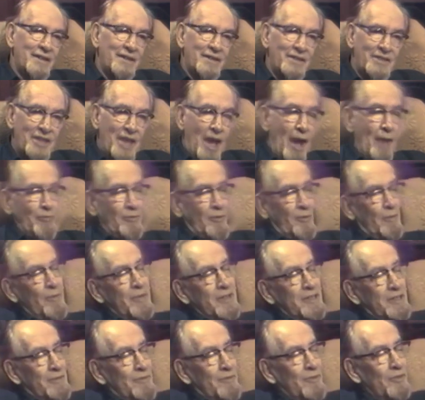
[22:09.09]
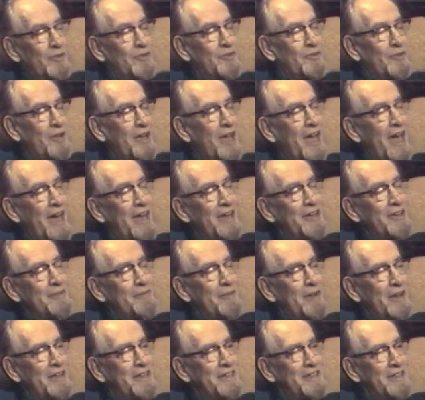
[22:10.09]
the optimism which we had, you
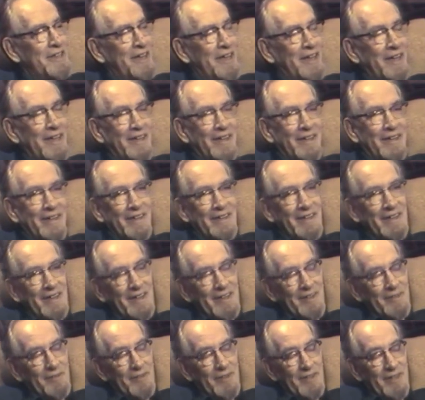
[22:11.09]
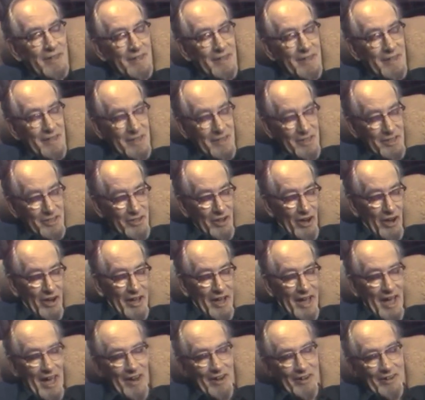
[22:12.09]
might say, and
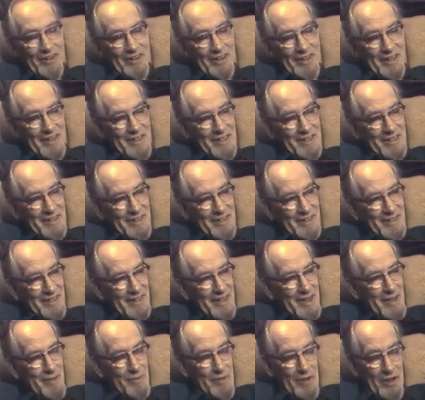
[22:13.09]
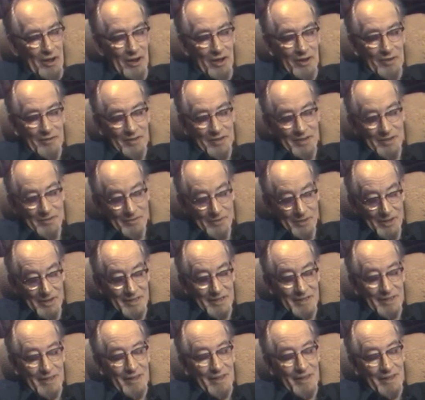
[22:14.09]
starting out on this and keeping on with it,
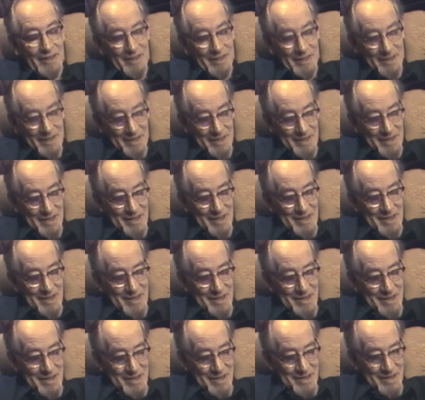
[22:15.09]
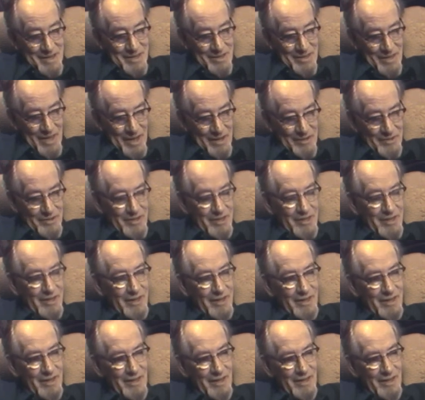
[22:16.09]
was that
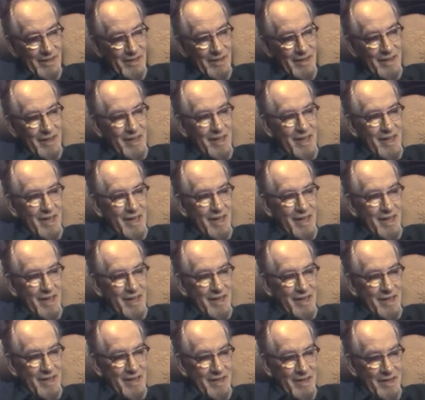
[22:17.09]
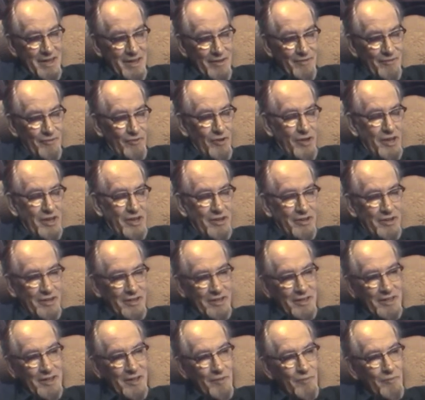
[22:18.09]
if we
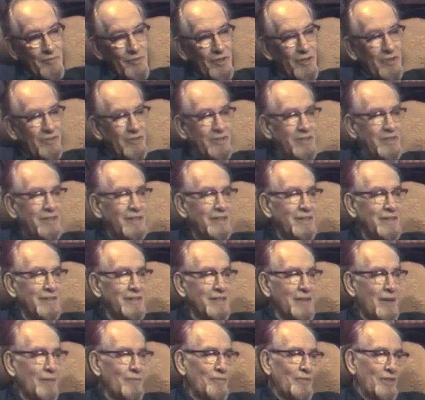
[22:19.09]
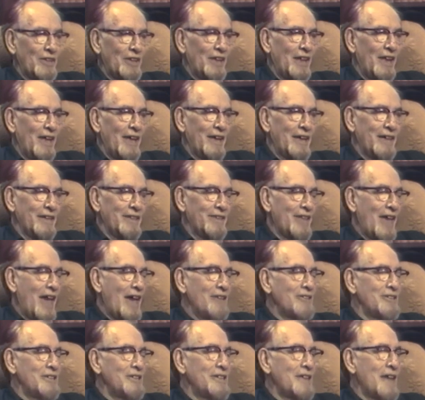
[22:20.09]
could compute something like
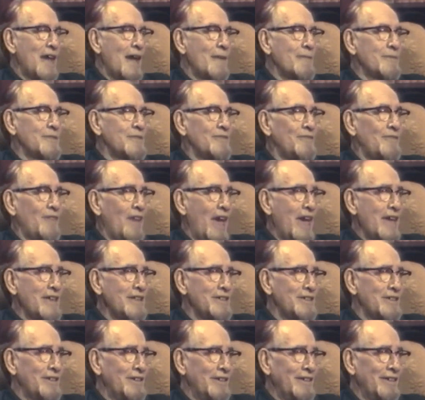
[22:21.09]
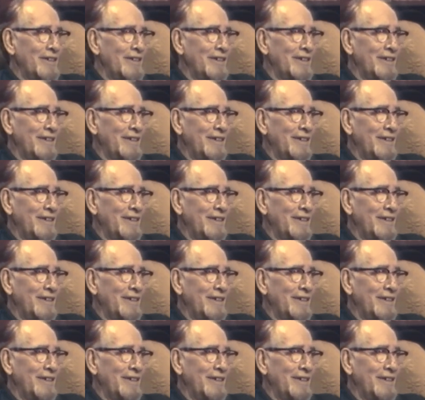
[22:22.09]
1,000 times faster,